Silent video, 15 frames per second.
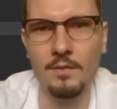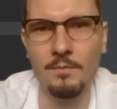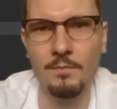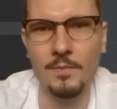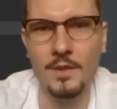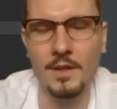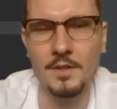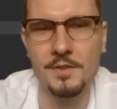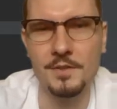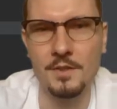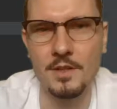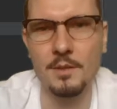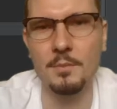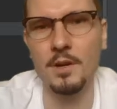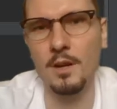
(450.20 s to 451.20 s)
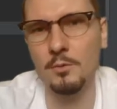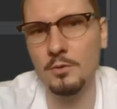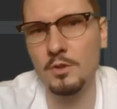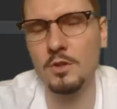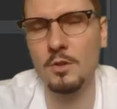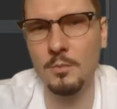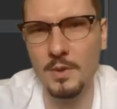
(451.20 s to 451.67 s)
there is enable auto
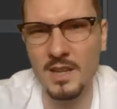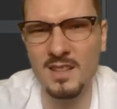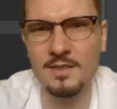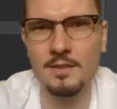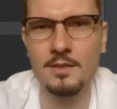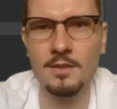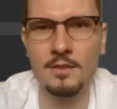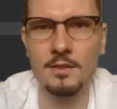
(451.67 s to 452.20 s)
commit.